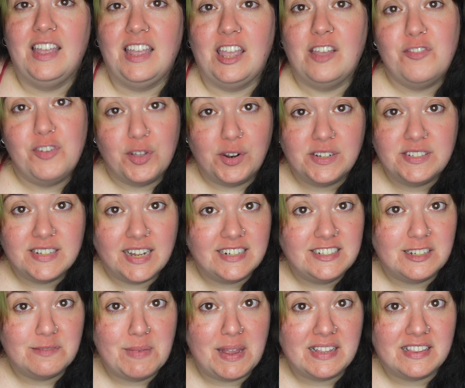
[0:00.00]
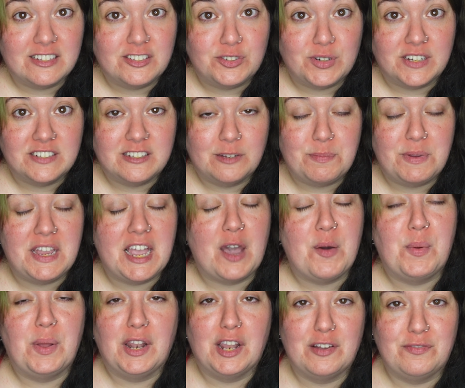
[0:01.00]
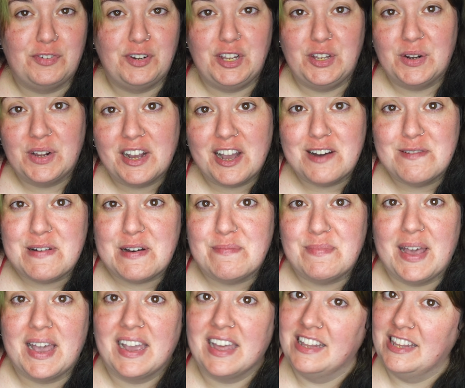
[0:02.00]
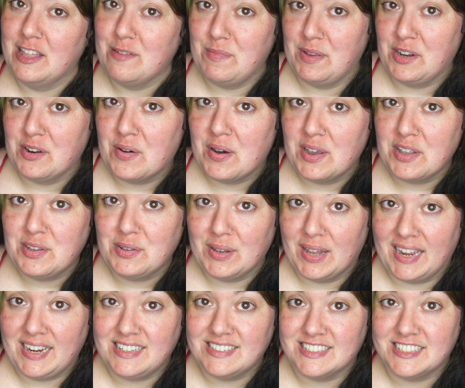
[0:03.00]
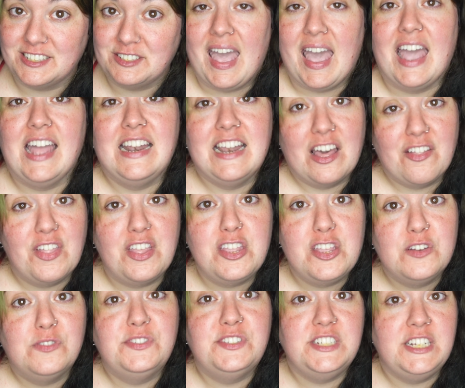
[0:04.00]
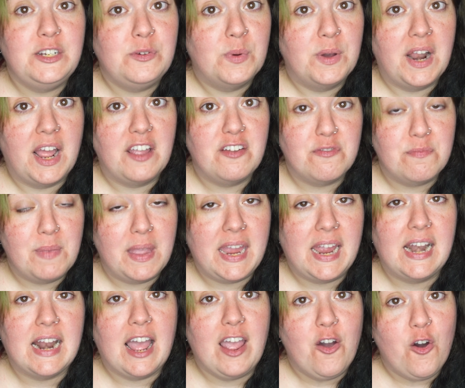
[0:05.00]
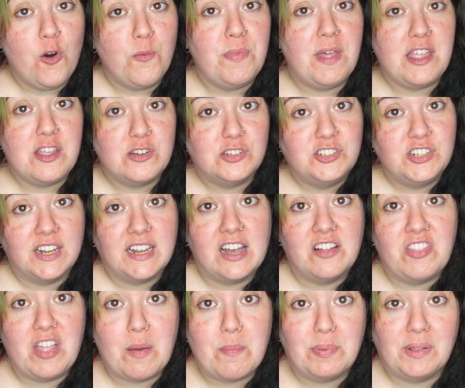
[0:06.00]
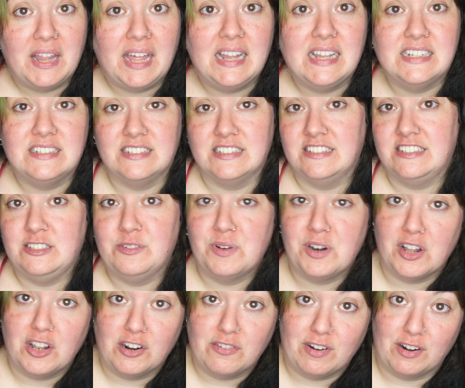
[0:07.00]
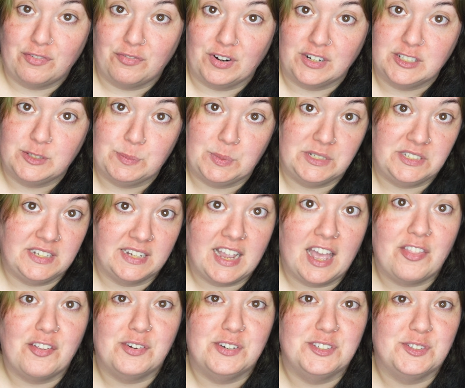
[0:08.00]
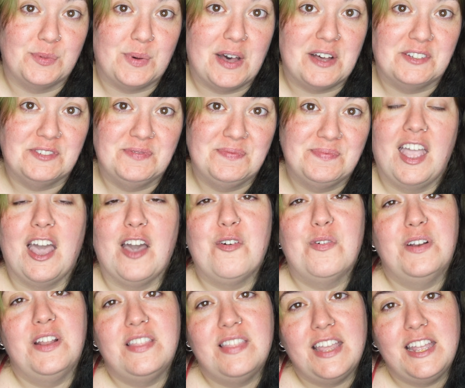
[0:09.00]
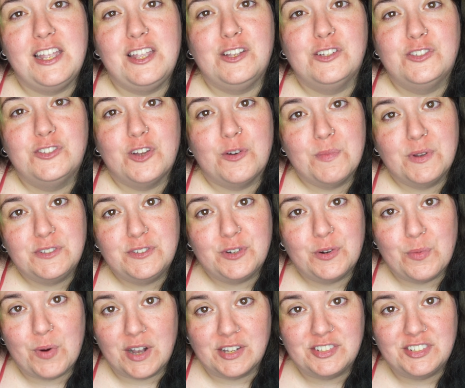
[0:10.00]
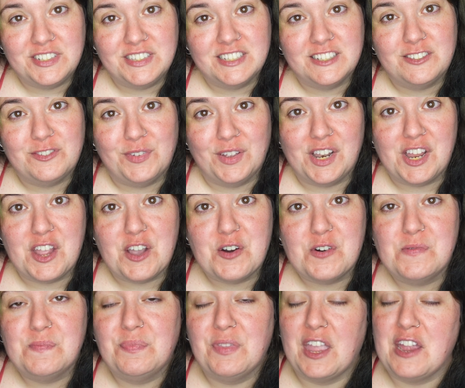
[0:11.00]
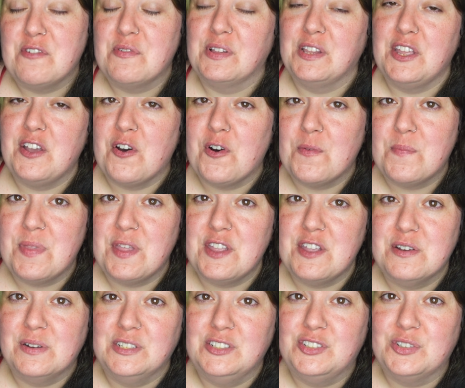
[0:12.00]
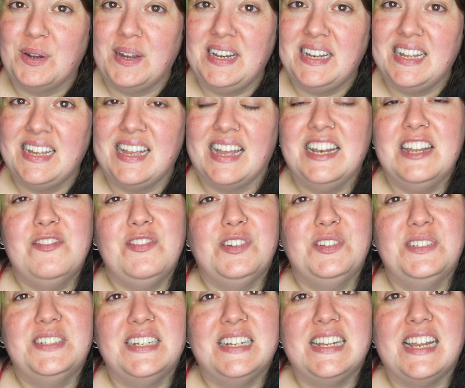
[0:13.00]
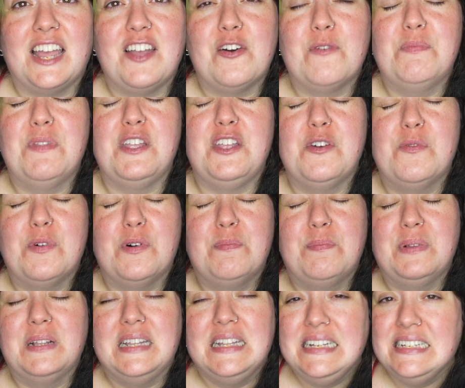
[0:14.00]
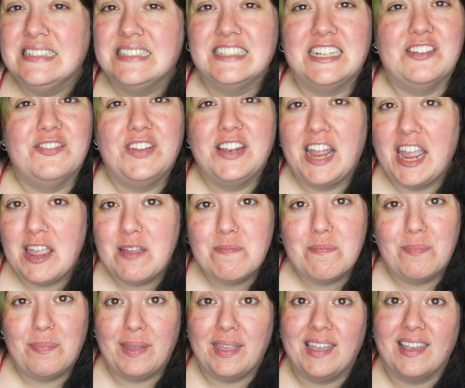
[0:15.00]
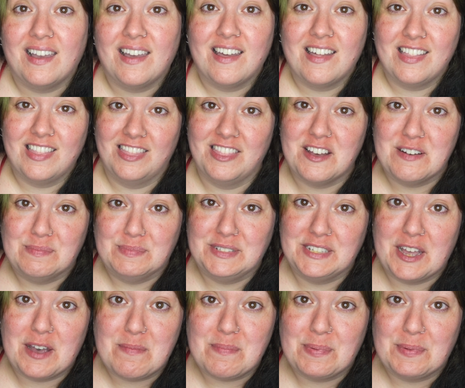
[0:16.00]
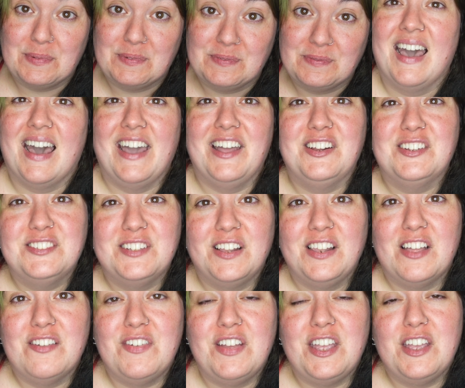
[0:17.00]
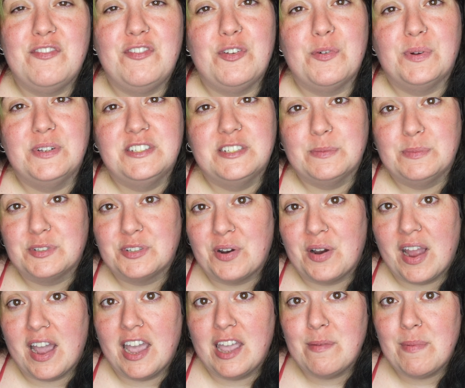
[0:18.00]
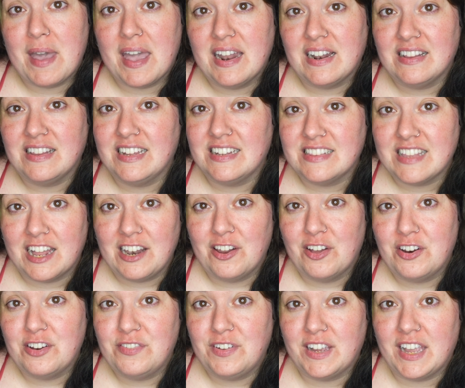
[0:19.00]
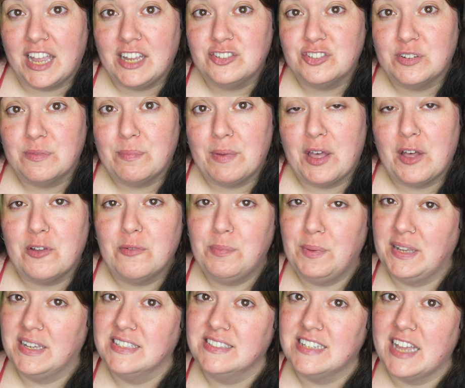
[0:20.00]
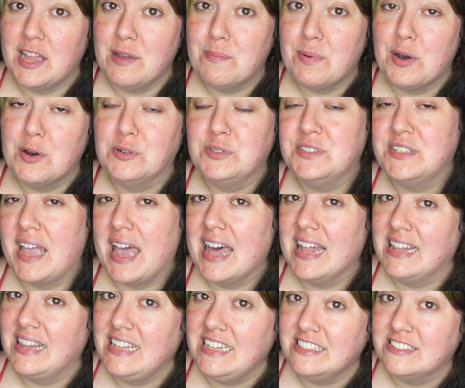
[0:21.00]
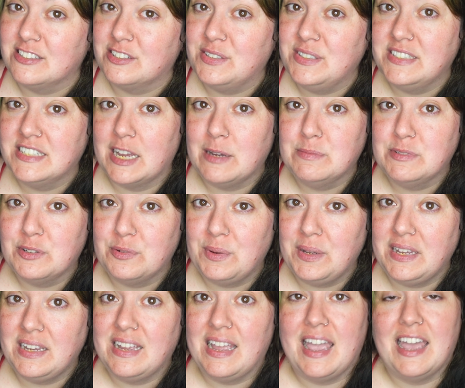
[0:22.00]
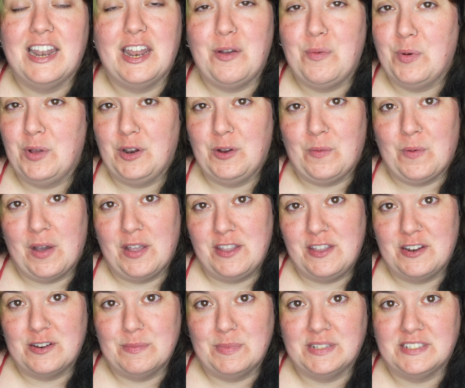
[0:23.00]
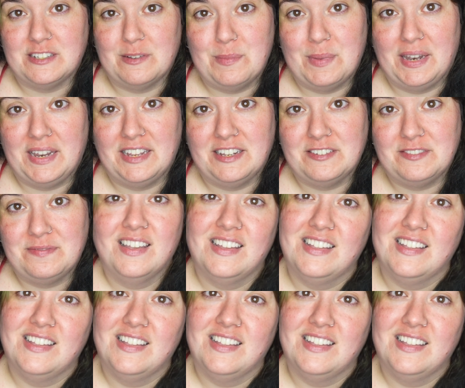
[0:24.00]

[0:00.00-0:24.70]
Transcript: If you decide to make this recipe, I would love for you to come on back and let me know how you liked it. And now that you've seen what I've made, I hope that you'll check out that playlist and see what all of our friends put together as well. I want to thank you so much for watching this video. I really hope that you enjoyed it, and if you did, I hope that you will please give it a big thumbs up. I'd also love it if you would subscribe and click that notification bell because I post at least three times a week and I wouldn't want you to miss a minute.